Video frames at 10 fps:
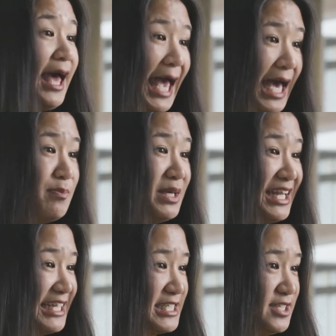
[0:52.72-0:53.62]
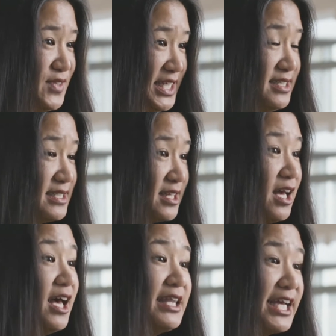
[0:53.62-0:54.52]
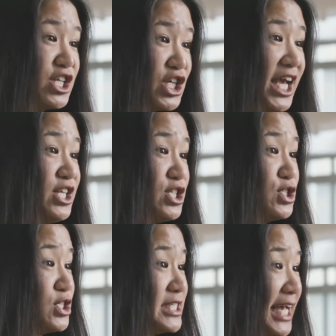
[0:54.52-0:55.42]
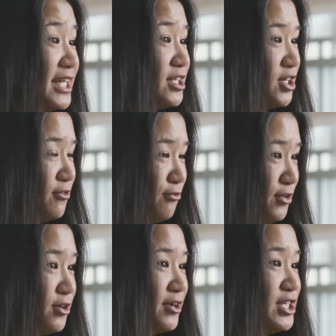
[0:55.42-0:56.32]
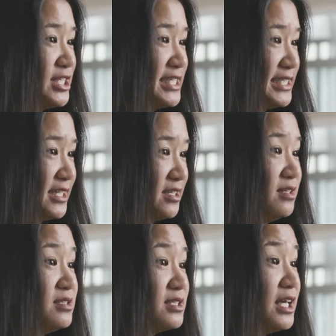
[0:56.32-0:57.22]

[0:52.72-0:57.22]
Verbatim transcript: admin activities, like changes to tenant configuration settings